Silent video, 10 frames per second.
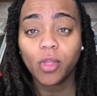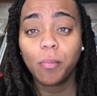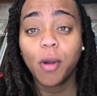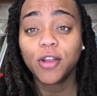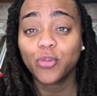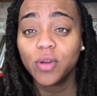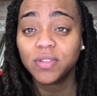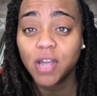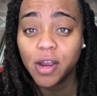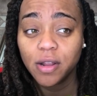Part 3
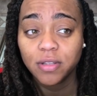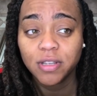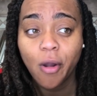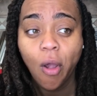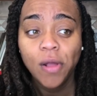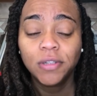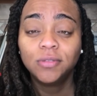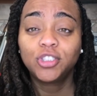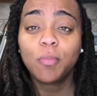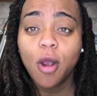returns
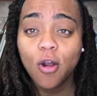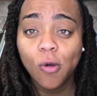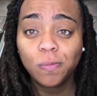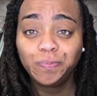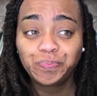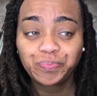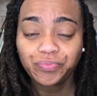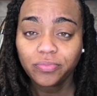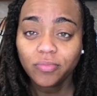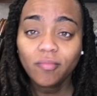tomorrow.
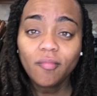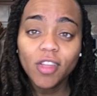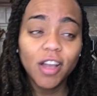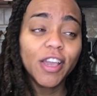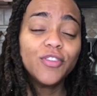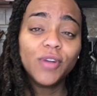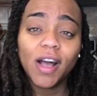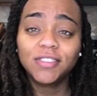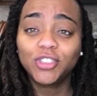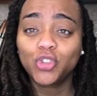Again, you
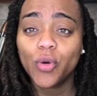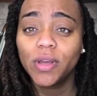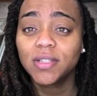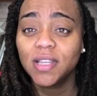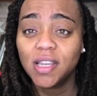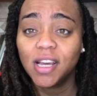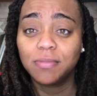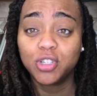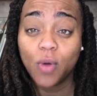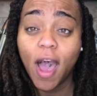guys, this story is leading
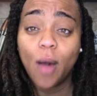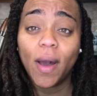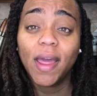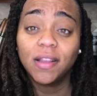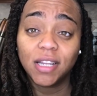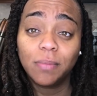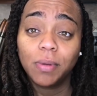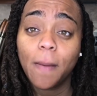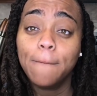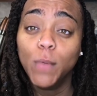up to how I ended
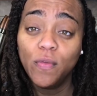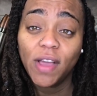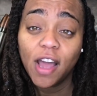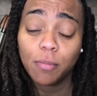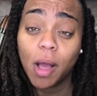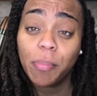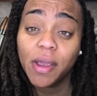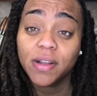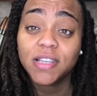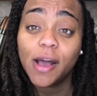up moving out of my
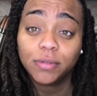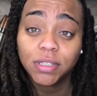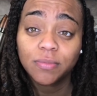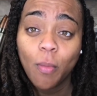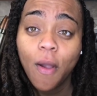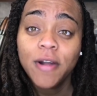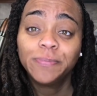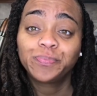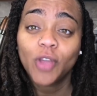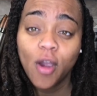parents' house.
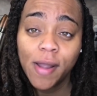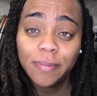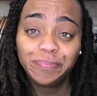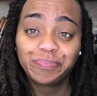All right.